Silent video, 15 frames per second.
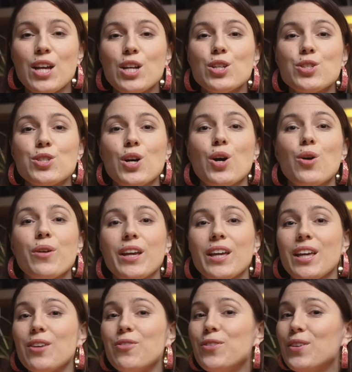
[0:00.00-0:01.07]
So
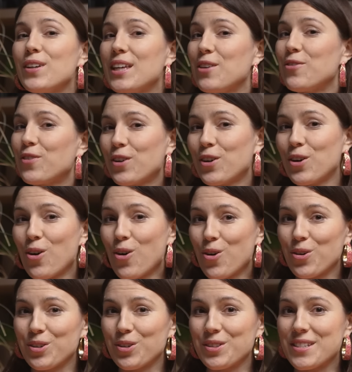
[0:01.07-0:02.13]
if you give her
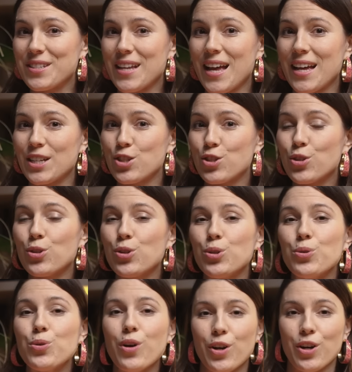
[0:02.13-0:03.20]
oral sex
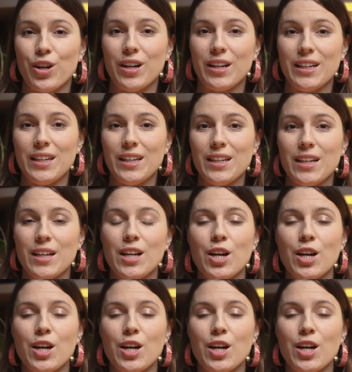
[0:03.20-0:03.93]
too early,